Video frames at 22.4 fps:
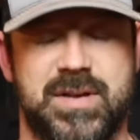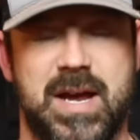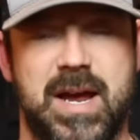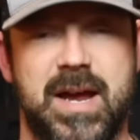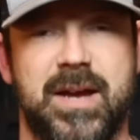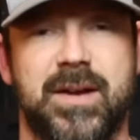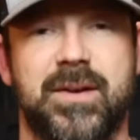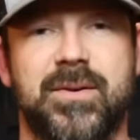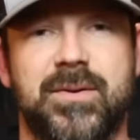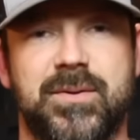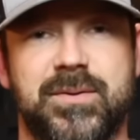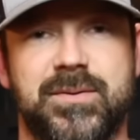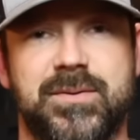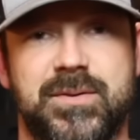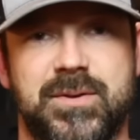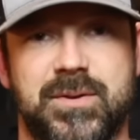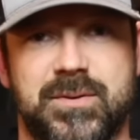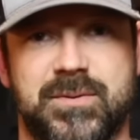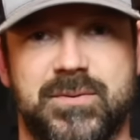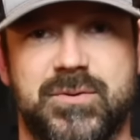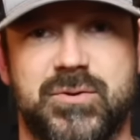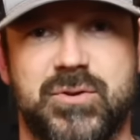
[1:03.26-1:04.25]
tangled,
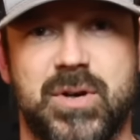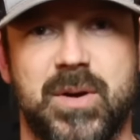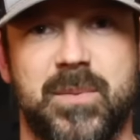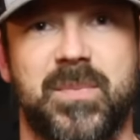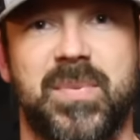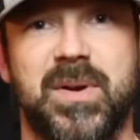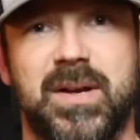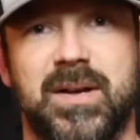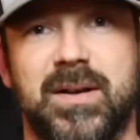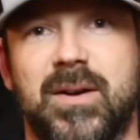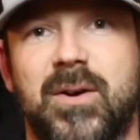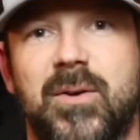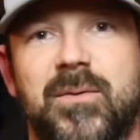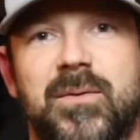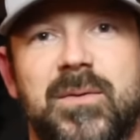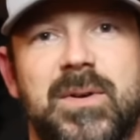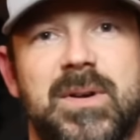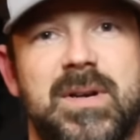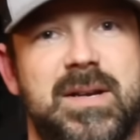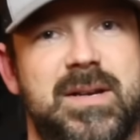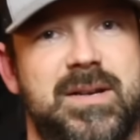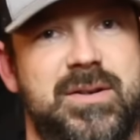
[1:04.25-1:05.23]
you're tripping
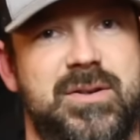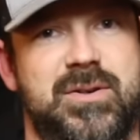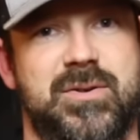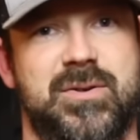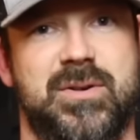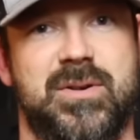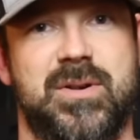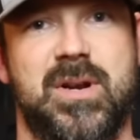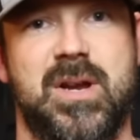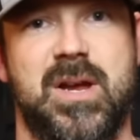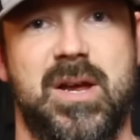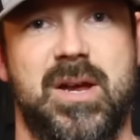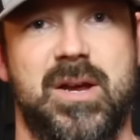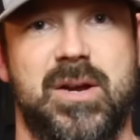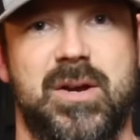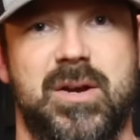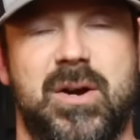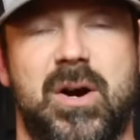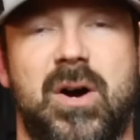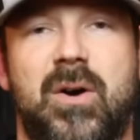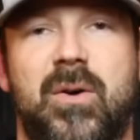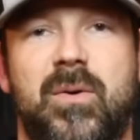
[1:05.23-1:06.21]
over it, you're
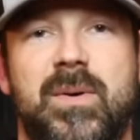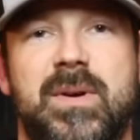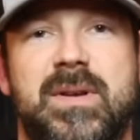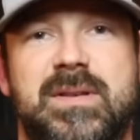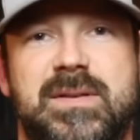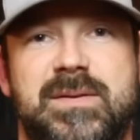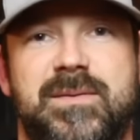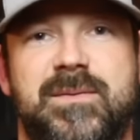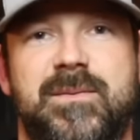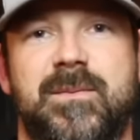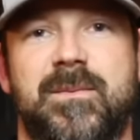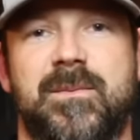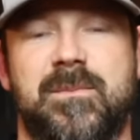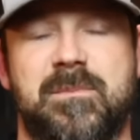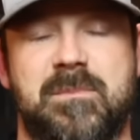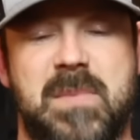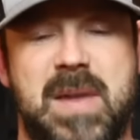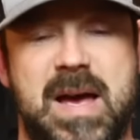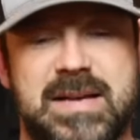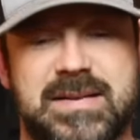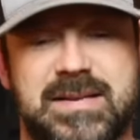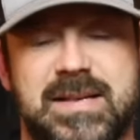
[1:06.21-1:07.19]
always
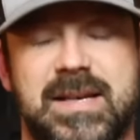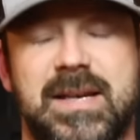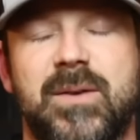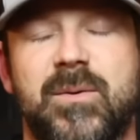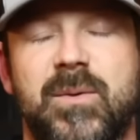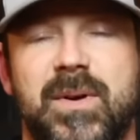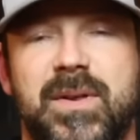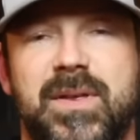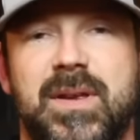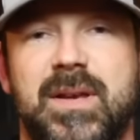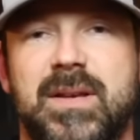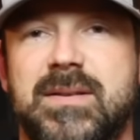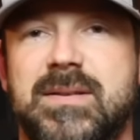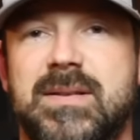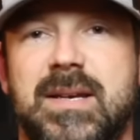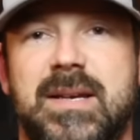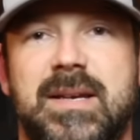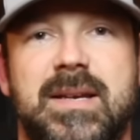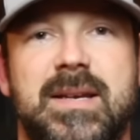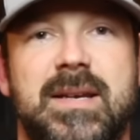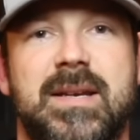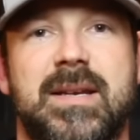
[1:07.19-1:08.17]
messing with it
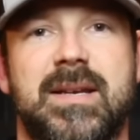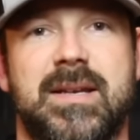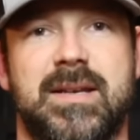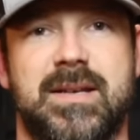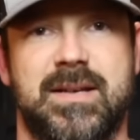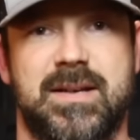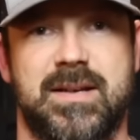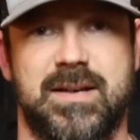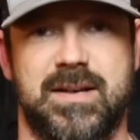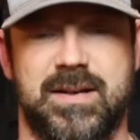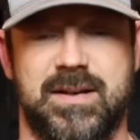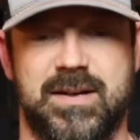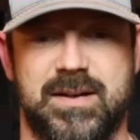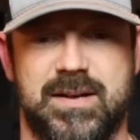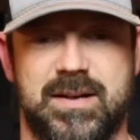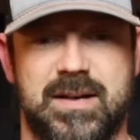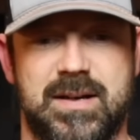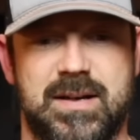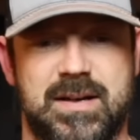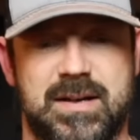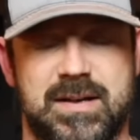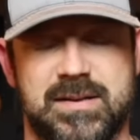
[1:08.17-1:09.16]
to get it
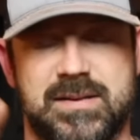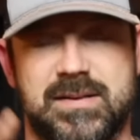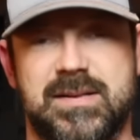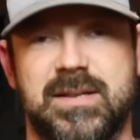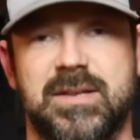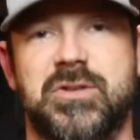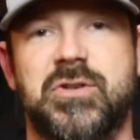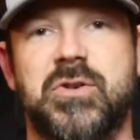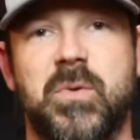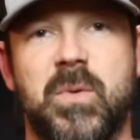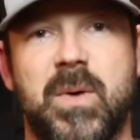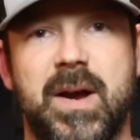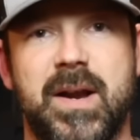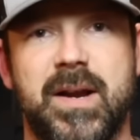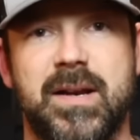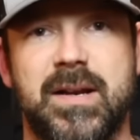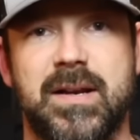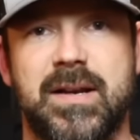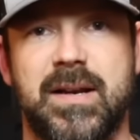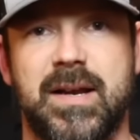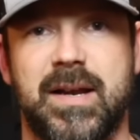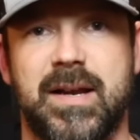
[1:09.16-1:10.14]

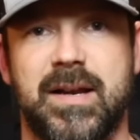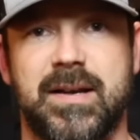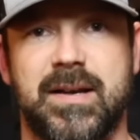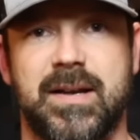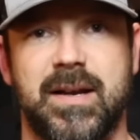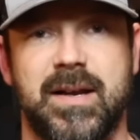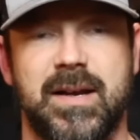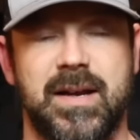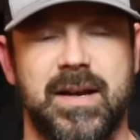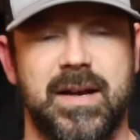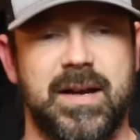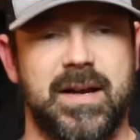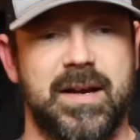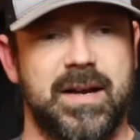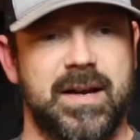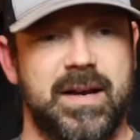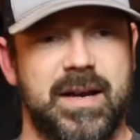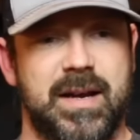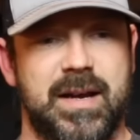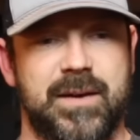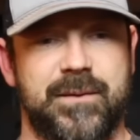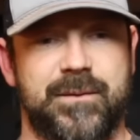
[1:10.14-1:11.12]
situated. And
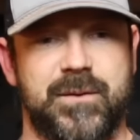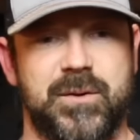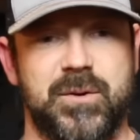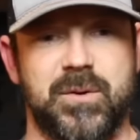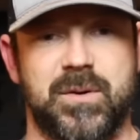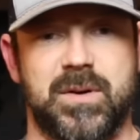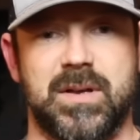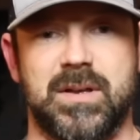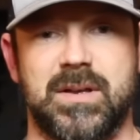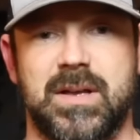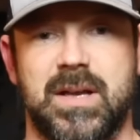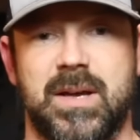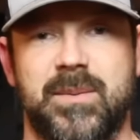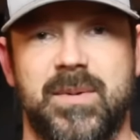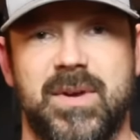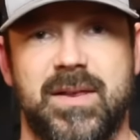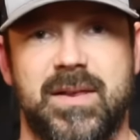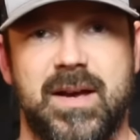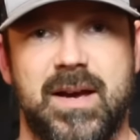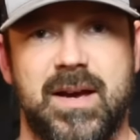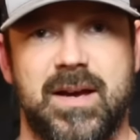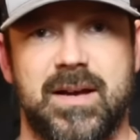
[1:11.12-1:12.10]
if you can
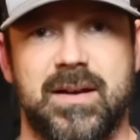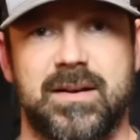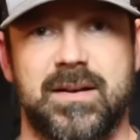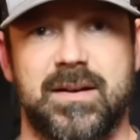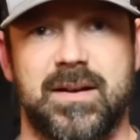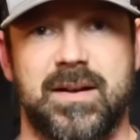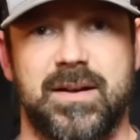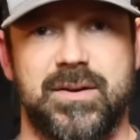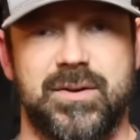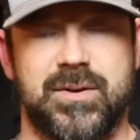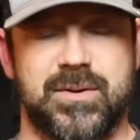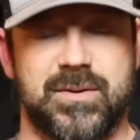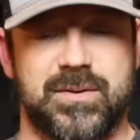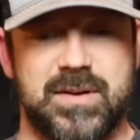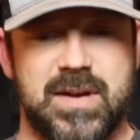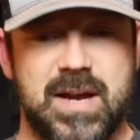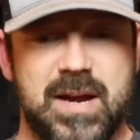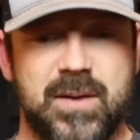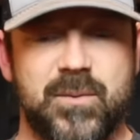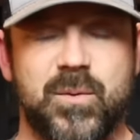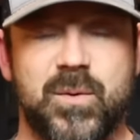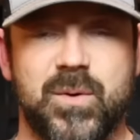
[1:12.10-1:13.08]
limit that, your
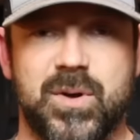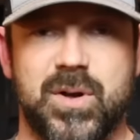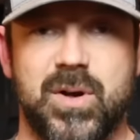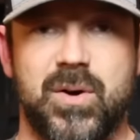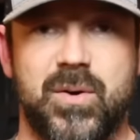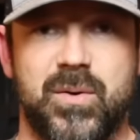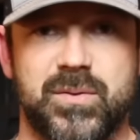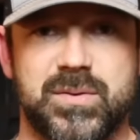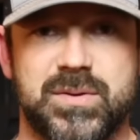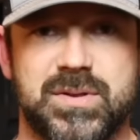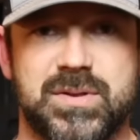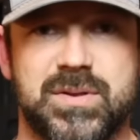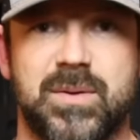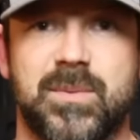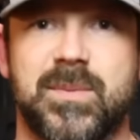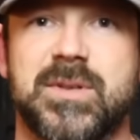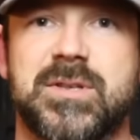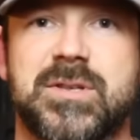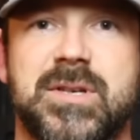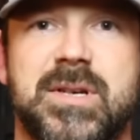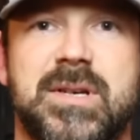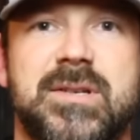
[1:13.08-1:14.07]
day will go so
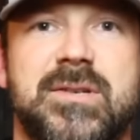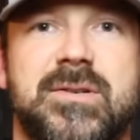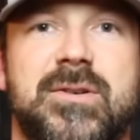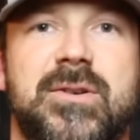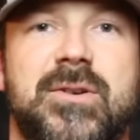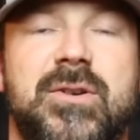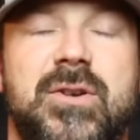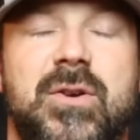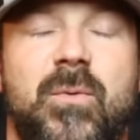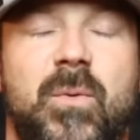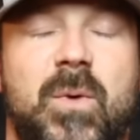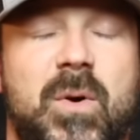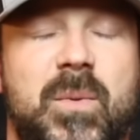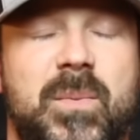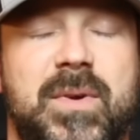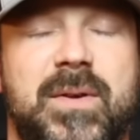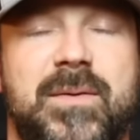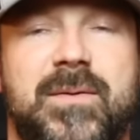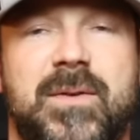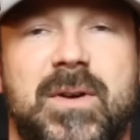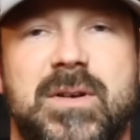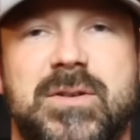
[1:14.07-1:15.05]
much easier. You won't
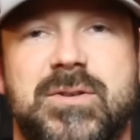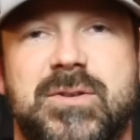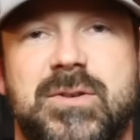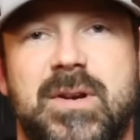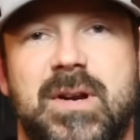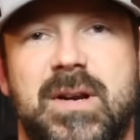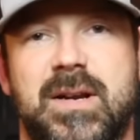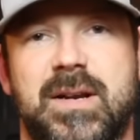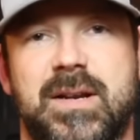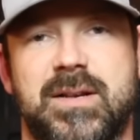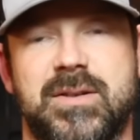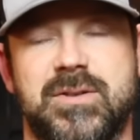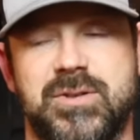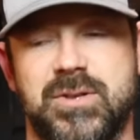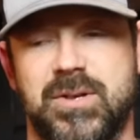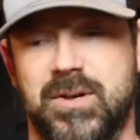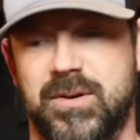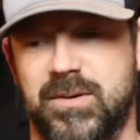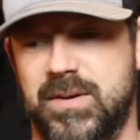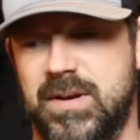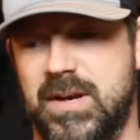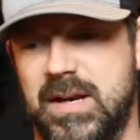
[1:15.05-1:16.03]
be frustrated because
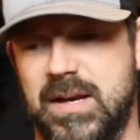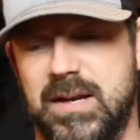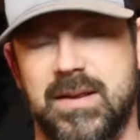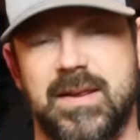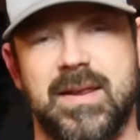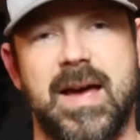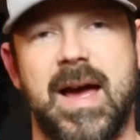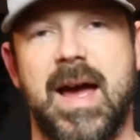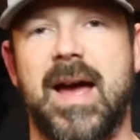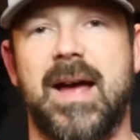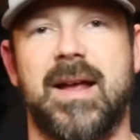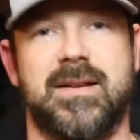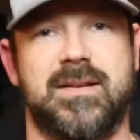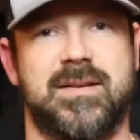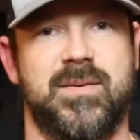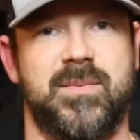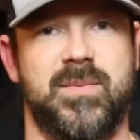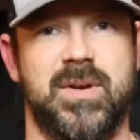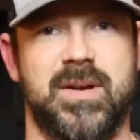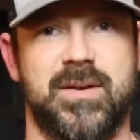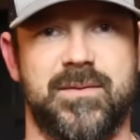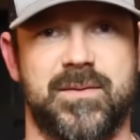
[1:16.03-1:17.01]
you don't need that
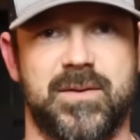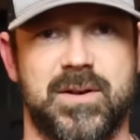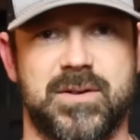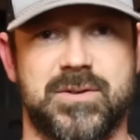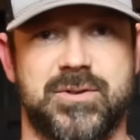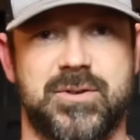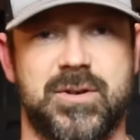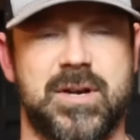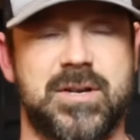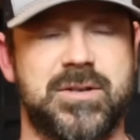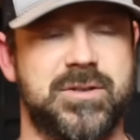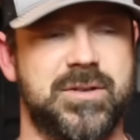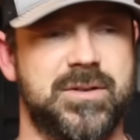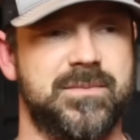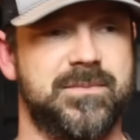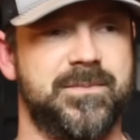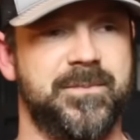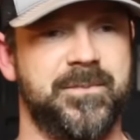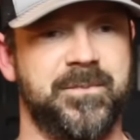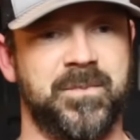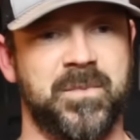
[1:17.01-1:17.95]
to be a frustration.